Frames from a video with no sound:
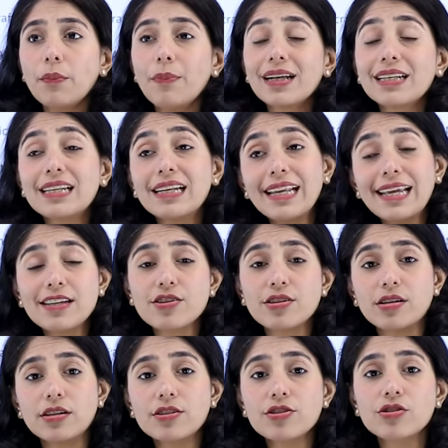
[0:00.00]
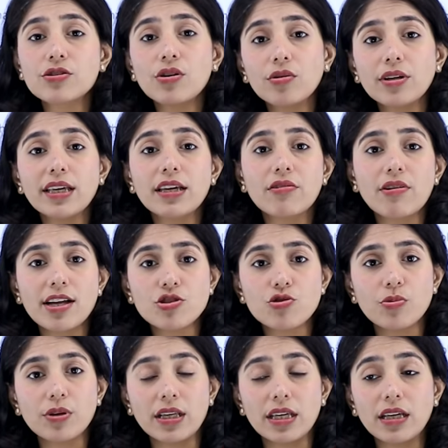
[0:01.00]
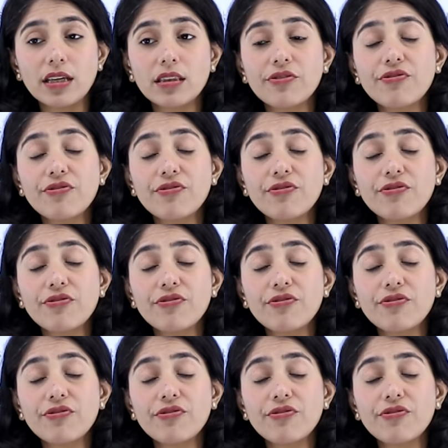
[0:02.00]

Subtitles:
but later, slowly, gradually,